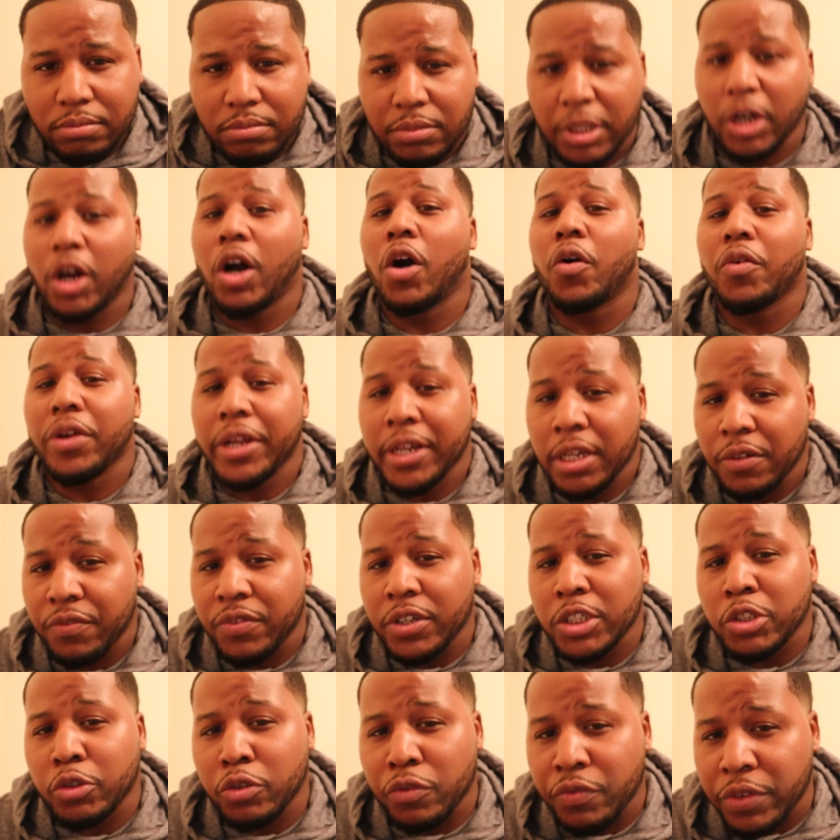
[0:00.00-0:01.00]
their own
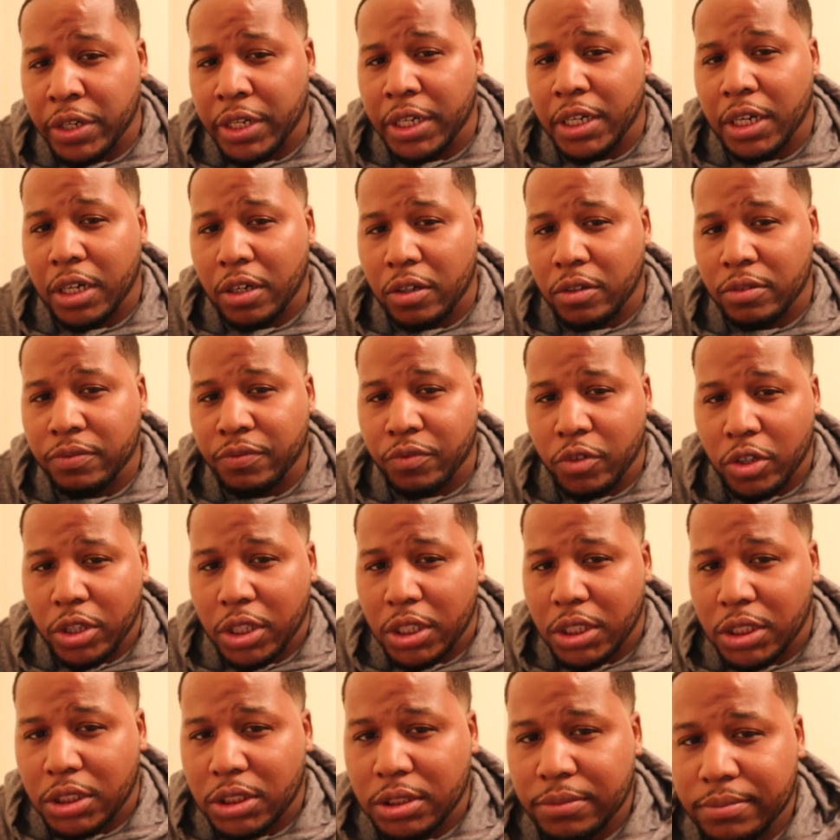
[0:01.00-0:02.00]
individual video for
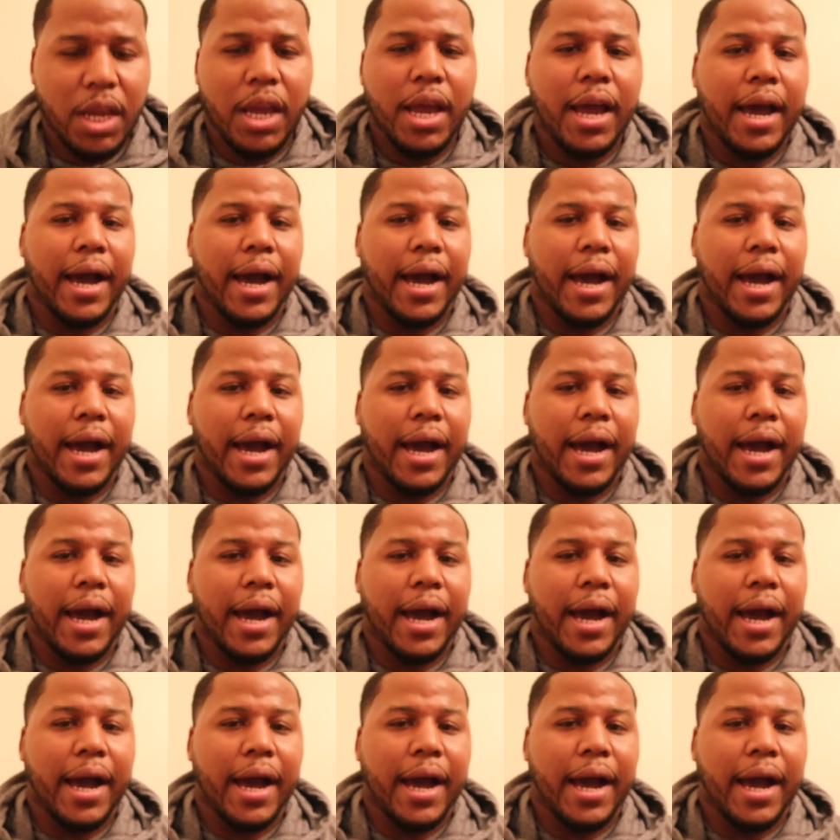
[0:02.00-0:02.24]
this.